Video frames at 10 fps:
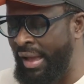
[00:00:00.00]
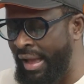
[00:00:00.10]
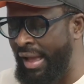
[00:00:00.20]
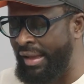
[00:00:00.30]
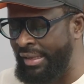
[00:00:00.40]

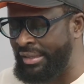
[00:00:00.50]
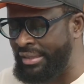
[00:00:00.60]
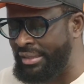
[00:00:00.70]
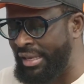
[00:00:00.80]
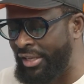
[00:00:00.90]

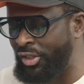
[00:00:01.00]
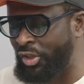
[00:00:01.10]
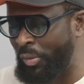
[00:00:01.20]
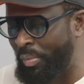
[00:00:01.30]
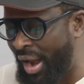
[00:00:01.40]
It's
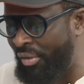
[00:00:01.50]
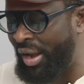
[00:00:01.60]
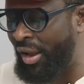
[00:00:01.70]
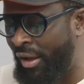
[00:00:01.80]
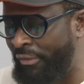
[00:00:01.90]

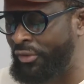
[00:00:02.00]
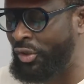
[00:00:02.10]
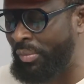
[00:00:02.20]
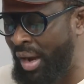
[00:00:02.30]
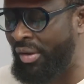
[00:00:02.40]
Shomari Love.
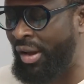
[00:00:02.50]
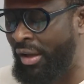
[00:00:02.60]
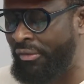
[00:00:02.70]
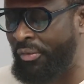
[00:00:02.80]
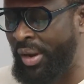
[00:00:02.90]
Shomari
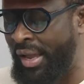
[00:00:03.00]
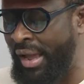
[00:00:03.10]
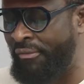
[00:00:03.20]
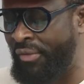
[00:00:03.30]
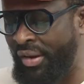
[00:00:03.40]
Love, we
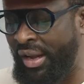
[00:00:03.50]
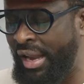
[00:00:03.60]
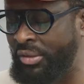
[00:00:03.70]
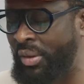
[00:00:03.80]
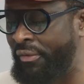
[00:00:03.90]
are very
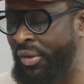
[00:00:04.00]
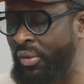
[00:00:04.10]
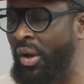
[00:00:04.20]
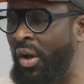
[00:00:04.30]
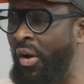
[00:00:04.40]
glad to have
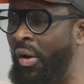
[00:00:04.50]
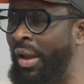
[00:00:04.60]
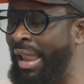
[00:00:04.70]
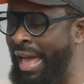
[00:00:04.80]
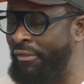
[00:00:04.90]
you on
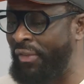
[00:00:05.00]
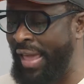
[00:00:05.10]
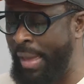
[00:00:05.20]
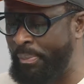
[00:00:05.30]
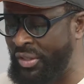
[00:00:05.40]
a
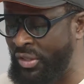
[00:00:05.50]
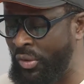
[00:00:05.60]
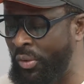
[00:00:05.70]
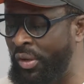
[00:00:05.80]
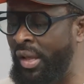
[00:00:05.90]
live
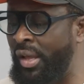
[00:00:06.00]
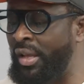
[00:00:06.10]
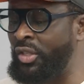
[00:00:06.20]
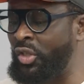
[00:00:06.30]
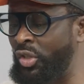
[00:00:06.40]
episode.
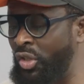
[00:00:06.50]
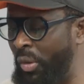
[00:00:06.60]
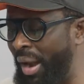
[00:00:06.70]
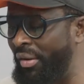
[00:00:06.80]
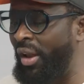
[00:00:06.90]

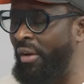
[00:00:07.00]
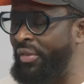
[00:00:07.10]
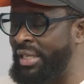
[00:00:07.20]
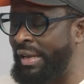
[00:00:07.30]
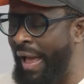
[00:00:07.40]
Shomari
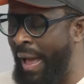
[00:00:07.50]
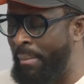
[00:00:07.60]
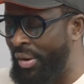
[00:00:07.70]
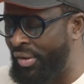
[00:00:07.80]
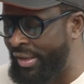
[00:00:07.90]
Love is an
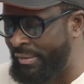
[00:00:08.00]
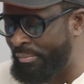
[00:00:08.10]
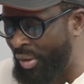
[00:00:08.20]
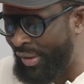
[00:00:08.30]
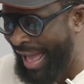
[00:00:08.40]

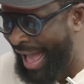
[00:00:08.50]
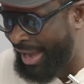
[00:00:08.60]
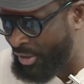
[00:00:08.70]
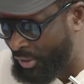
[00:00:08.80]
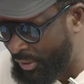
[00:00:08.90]
American-born
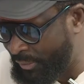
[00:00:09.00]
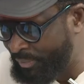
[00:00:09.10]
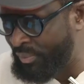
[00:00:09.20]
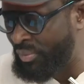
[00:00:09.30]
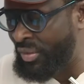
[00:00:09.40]
actor.